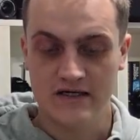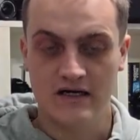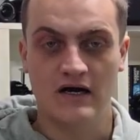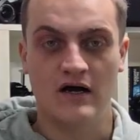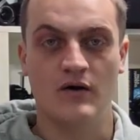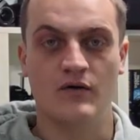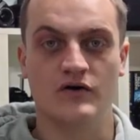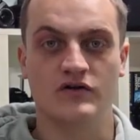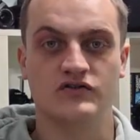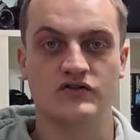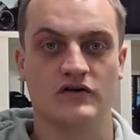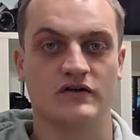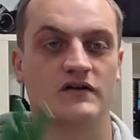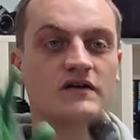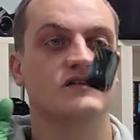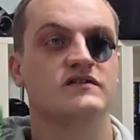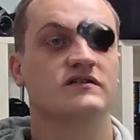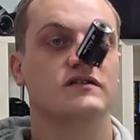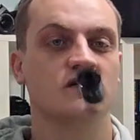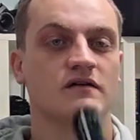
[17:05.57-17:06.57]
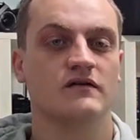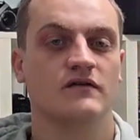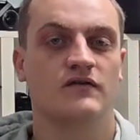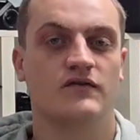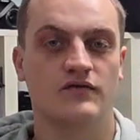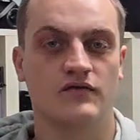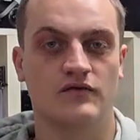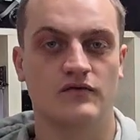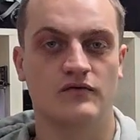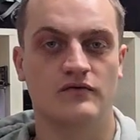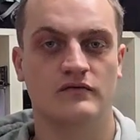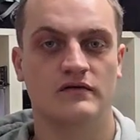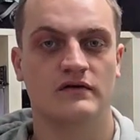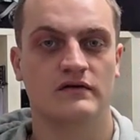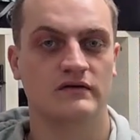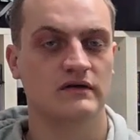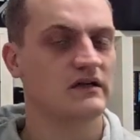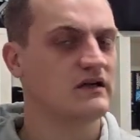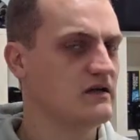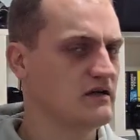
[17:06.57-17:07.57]
I want to check this through
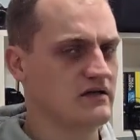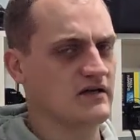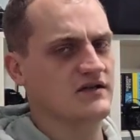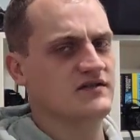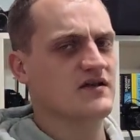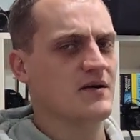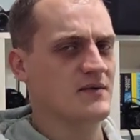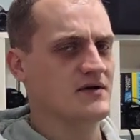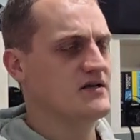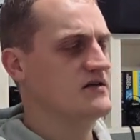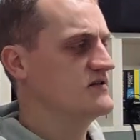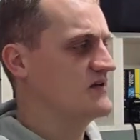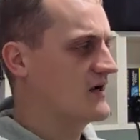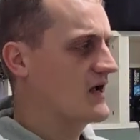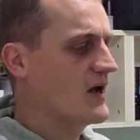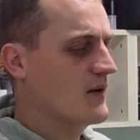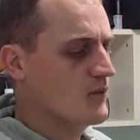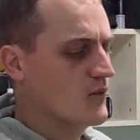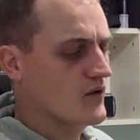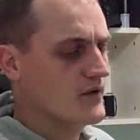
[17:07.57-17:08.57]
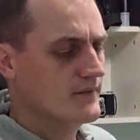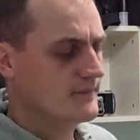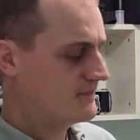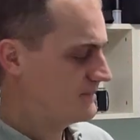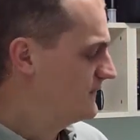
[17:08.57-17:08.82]
a semi-decent camera,